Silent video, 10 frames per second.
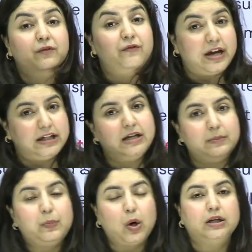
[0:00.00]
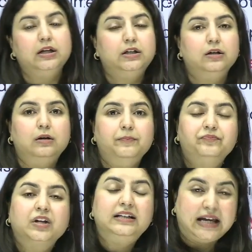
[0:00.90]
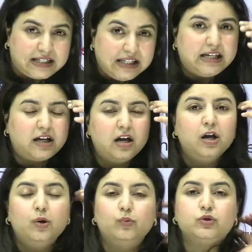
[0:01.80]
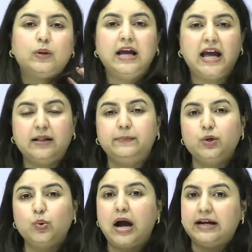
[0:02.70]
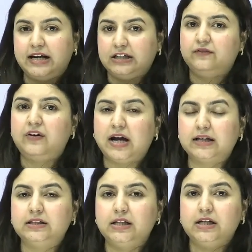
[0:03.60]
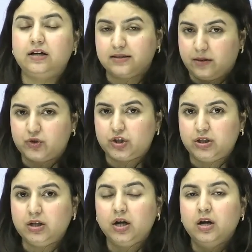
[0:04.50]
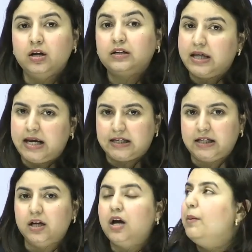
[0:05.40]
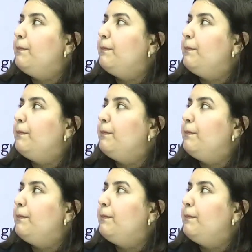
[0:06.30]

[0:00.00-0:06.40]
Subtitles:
a very important technique which will help you identify the assumption correctly.